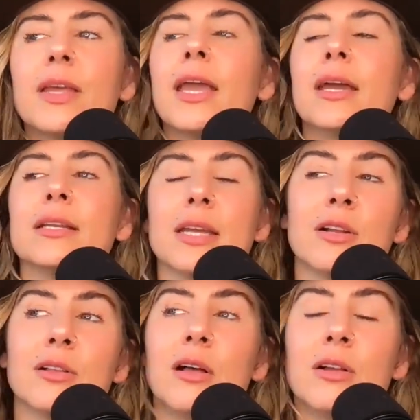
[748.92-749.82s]
and
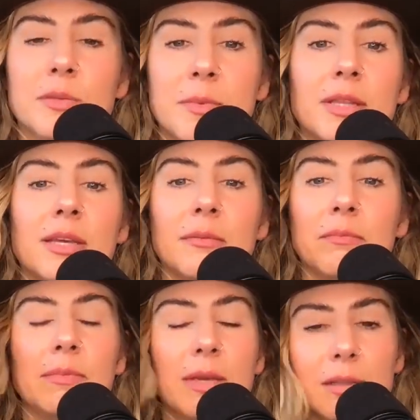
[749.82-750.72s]
it'll ultimately
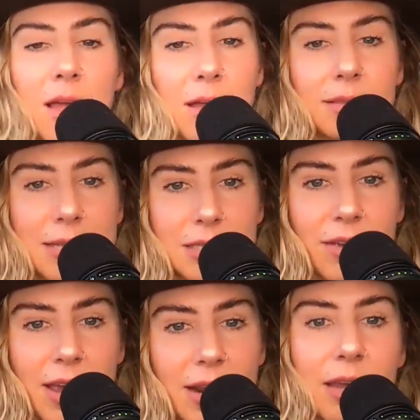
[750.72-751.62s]
be a lot less
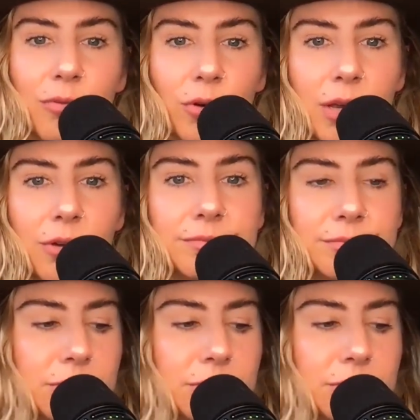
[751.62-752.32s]
of a headache for you.